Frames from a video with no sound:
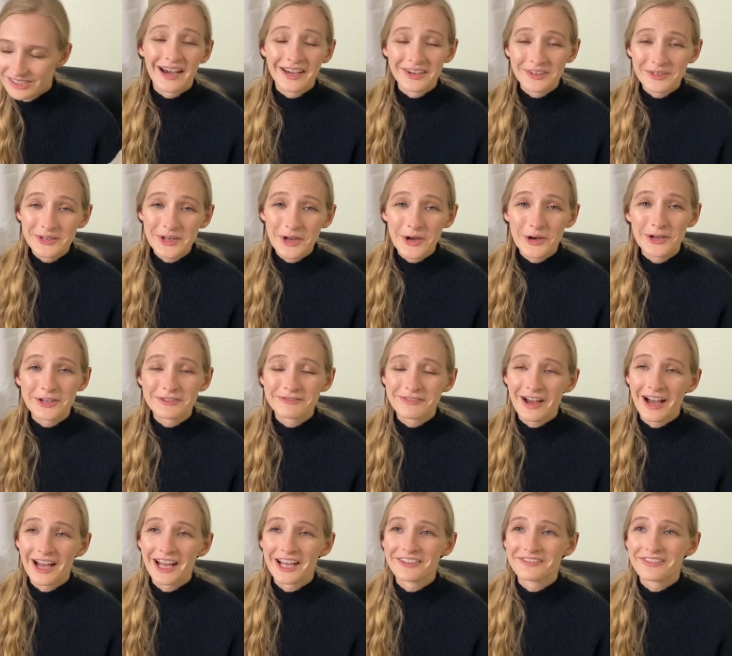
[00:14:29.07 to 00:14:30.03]
I don't know if
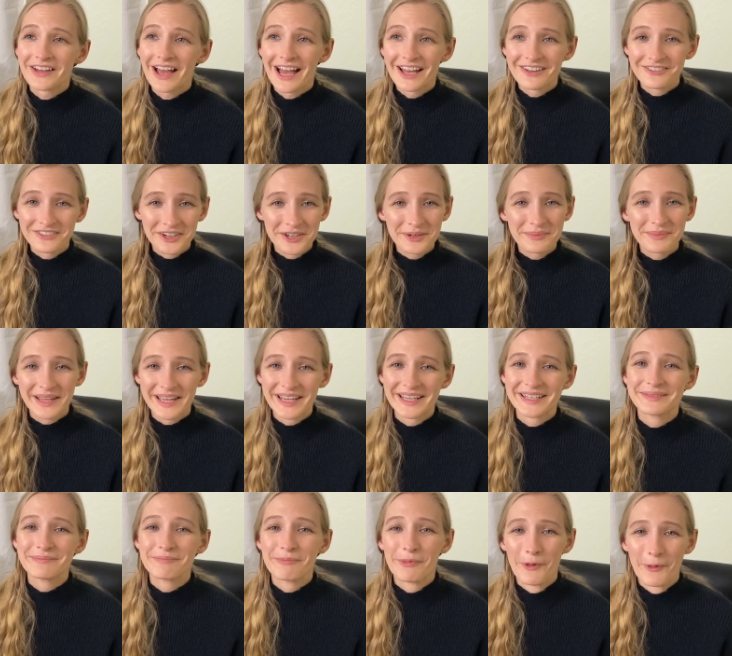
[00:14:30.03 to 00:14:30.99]
I've ever
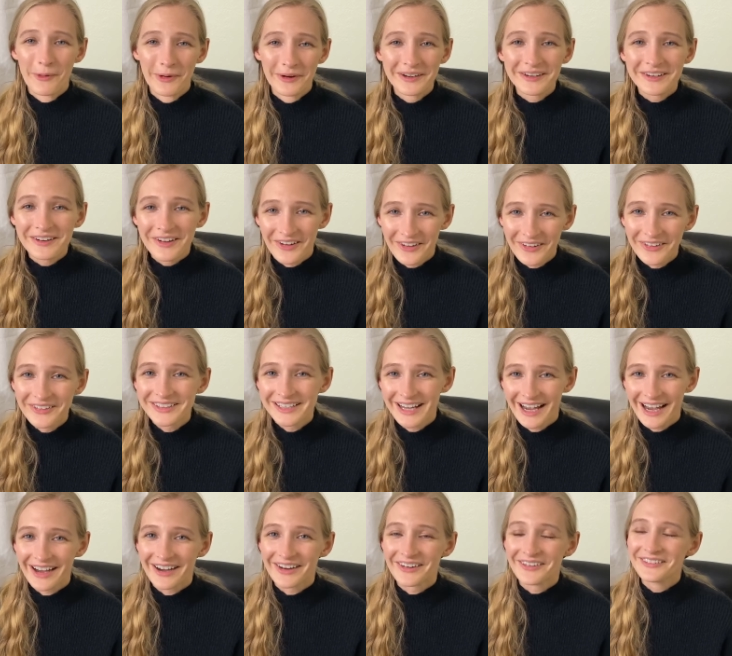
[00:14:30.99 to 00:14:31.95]
been more
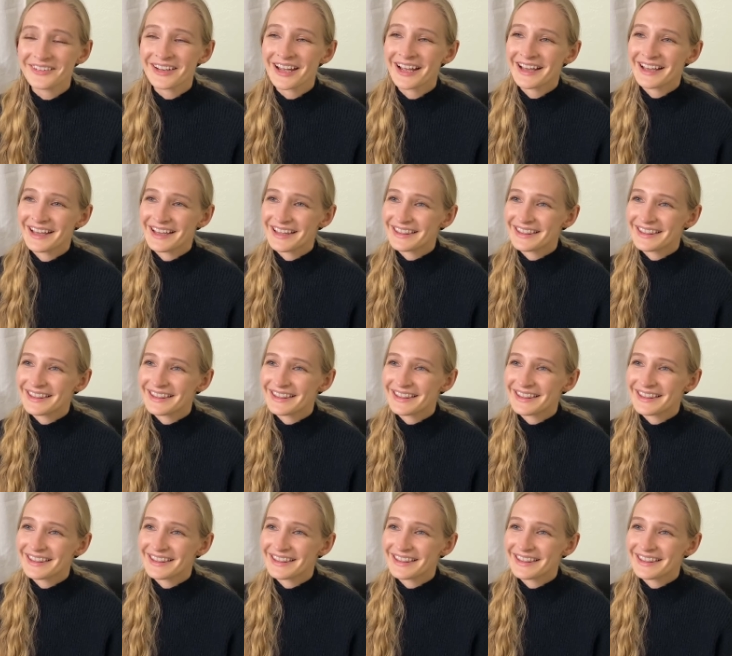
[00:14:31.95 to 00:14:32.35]
called out